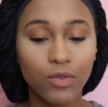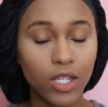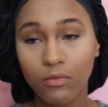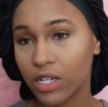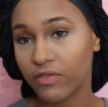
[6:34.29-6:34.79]

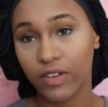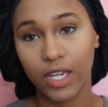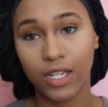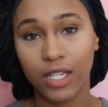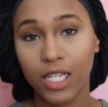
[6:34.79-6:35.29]
so much
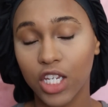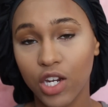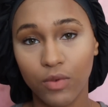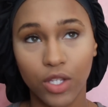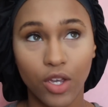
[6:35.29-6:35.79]
fun. This
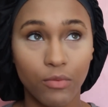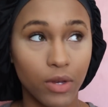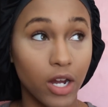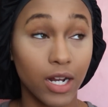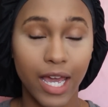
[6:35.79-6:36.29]
year was
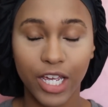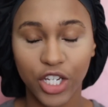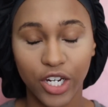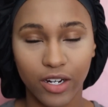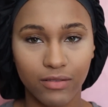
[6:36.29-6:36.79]

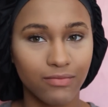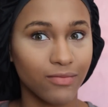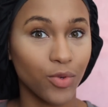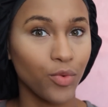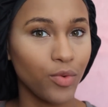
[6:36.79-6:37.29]
last year
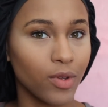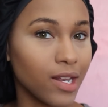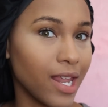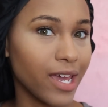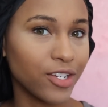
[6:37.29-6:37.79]

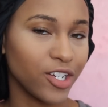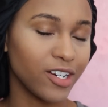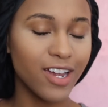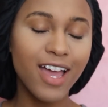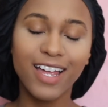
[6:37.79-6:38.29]

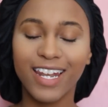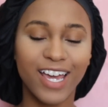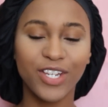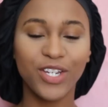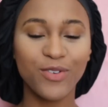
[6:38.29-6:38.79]

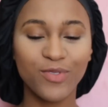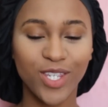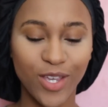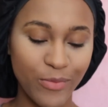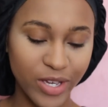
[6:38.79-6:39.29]

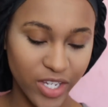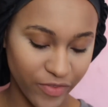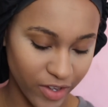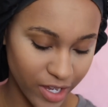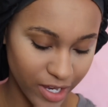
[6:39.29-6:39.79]
was so much
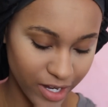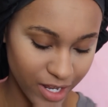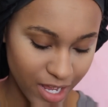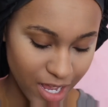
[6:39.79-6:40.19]
fun.